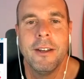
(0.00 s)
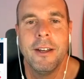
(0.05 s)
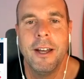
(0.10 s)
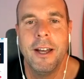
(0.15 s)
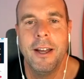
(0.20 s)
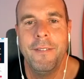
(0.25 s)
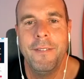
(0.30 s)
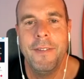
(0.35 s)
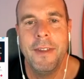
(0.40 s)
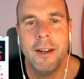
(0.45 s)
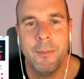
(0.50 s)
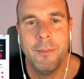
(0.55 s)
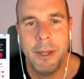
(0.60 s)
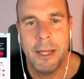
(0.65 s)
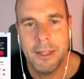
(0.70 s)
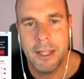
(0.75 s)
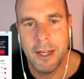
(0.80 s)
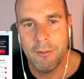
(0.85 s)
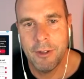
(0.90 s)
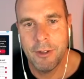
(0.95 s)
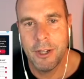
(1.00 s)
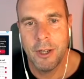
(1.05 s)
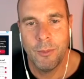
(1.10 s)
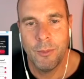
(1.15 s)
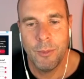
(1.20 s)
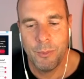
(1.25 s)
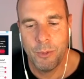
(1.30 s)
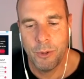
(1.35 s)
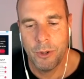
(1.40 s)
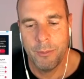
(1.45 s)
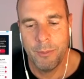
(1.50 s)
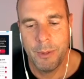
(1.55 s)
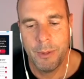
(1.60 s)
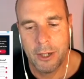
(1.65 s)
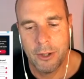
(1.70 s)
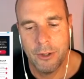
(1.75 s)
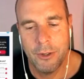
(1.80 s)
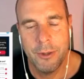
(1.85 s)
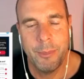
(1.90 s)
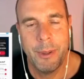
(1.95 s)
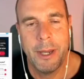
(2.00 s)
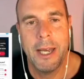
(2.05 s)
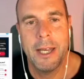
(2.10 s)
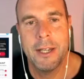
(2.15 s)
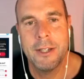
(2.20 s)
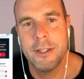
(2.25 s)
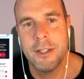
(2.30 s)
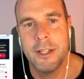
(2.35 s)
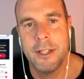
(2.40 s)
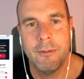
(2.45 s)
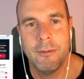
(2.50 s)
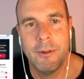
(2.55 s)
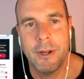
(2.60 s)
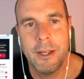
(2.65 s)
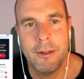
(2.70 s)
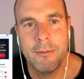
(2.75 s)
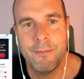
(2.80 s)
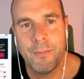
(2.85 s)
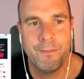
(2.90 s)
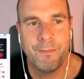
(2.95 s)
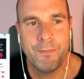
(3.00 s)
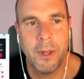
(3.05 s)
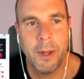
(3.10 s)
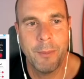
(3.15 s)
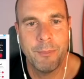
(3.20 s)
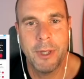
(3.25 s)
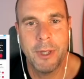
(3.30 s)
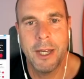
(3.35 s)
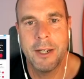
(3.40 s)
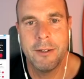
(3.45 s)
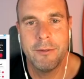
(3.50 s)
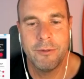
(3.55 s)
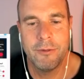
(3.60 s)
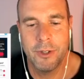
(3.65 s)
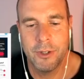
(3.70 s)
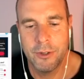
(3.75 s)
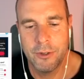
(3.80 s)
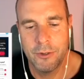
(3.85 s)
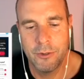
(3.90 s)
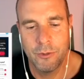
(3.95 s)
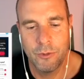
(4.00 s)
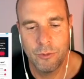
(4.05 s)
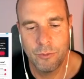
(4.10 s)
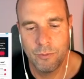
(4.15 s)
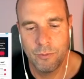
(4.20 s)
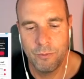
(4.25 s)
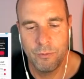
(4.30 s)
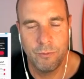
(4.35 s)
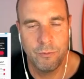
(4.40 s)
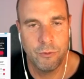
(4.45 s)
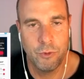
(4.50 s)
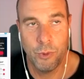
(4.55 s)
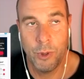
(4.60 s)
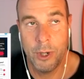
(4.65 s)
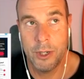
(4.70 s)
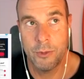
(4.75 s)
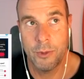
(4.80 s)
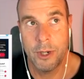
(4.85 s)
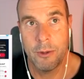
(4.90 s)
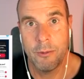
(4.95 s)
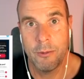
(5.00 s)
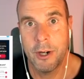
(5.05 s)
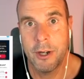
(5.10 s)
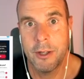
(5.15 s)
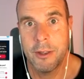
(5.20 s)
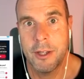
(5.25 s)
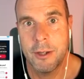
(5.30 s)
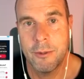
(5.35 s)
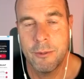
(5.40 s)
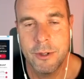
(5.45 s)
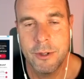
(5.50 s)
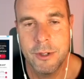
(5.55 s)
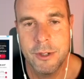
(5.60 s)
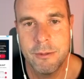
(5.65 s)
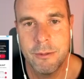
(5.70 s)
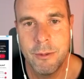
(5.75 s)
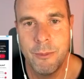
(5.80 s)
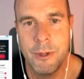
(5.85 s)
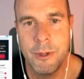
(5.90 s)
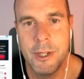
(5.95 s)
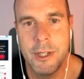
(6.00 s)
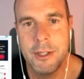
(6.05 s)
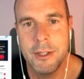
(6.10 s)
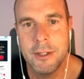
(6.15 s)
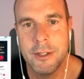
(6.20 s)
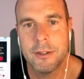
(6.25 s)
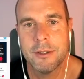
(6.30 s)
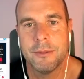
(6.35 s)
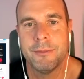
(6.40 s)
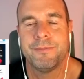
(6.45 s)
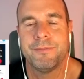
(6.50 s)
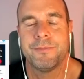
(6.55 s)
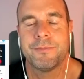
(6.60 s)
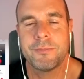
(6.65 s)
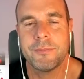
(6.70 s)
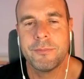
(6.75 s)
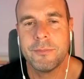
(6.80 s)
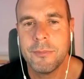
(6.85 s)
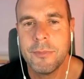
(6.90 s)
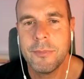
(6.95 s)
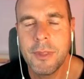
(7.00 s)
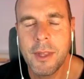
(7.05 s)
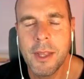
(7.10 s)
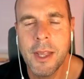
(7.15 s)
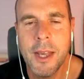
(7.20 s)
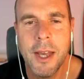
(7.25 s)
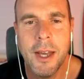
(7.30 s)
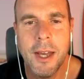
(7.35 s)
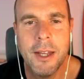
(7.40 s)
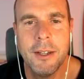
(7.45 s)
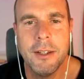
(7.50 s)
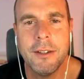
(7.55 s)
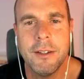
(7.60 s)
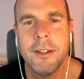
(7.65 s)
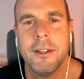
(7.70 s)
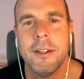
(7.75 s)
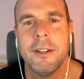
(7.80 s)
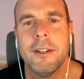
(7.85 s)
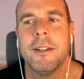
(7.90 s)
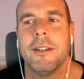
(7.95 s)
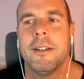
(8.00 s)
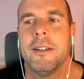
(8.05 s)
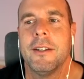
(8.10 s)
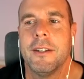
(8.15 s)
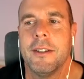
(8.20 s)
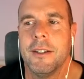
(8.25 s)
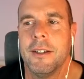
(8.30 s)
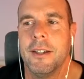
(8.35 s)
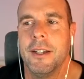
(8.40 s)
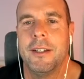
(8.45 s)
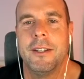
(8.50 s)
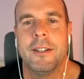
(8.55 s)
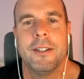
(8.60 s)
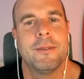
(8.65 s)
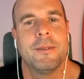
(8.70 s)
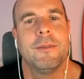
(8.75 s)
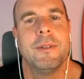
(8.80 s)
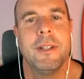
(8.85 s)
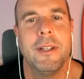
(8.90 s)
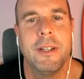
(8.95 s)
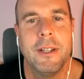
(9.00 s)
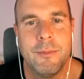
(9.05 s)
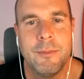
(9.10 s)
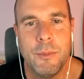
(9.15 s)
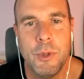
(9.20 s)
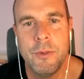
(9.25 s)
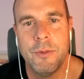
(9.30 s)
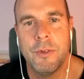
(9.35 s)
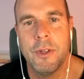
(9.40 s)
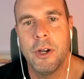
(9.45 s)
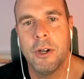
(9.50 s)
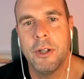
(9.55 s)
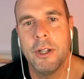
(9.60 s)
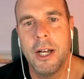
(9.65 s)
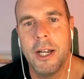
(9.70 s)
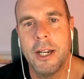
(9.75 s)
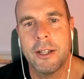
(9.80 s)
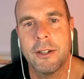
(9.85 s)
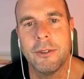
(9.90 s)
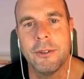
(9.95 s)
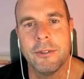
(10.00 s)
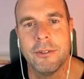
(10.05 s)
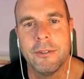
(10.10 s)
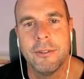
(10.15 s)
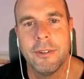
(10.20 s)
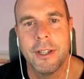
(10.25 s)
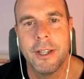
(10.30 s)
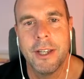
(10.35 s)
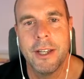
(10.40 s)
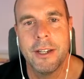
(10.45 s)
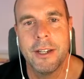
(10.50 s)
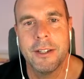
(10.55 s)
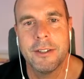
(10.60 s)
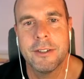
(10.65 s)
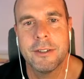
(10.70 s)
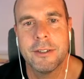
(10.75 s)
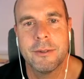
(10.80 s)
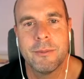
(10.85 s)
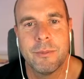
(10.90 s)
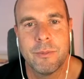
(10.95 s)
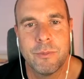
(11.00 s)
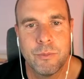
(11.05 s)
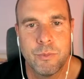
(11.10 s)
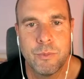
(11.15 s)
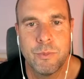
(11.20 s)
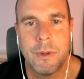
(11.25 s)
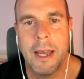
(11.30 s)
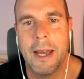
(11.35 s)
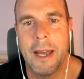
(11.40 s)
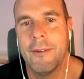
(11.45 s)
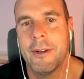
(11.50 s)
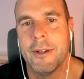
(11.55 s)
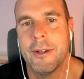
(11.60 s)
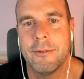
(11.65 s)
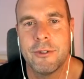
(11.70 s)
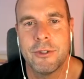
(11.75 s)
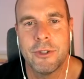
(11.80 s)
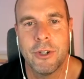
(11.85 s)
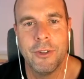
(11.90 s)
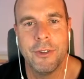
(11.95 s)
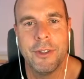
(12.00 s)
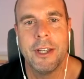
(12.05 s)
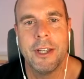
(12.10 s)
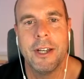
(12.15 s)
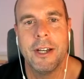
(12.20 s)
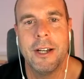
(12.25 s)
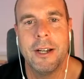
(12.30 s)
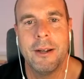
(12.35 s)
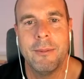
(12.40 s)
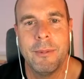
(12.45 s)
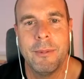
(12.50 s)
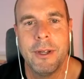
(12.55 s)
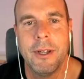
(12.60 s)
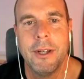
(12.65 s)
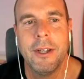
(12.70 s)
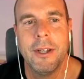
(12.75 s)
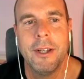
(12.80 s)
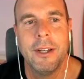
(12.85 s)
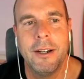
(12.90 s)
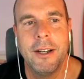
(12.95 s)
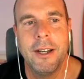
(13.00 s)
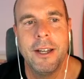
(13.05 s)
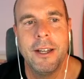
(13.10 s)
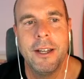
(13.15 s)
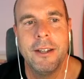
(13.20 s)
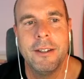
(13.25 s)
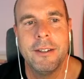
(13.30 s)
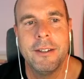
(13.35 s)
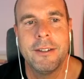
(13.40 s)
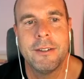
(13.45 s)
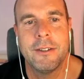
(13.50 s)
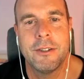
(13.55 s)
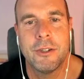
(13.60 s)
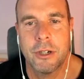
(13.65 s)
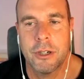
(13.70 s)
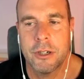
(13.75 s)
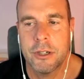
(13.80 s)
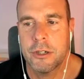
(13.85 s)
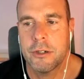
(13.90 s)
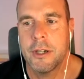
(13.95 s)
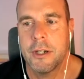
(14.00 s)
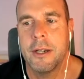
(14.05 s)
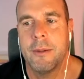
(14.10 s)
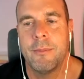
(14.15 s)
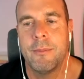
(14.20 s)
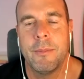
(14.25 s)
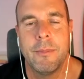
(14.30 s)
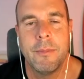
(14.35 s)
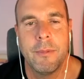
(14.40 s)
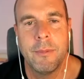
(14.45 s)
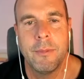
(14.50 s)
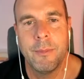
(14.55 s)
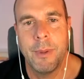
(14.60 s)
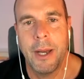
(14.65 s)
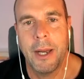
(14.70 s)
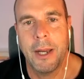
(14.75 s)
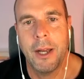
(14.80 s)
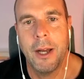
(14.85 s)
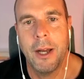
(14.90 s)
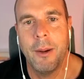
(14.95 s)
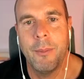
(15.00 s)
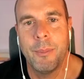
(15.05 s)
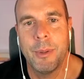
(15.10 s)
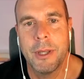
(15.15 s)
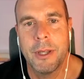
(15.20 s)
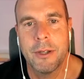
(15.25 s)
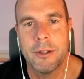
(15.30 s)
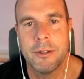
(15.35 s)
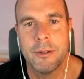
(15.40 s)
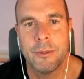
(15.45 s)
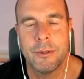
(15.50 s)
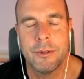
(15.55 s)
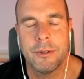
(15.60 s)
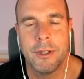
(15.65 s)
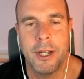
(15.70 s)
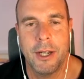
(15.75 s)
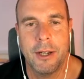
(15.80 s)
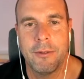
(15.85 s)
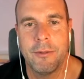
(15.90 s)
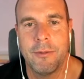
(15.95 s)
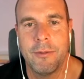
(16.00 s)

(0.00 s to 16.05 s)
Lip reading: And then I made that video and we put it back on the page and then re-updated for 2021, I think it was, when we did this. And it moved the whole article again. It just gave it a shot in the arm and took it straight back up because it was like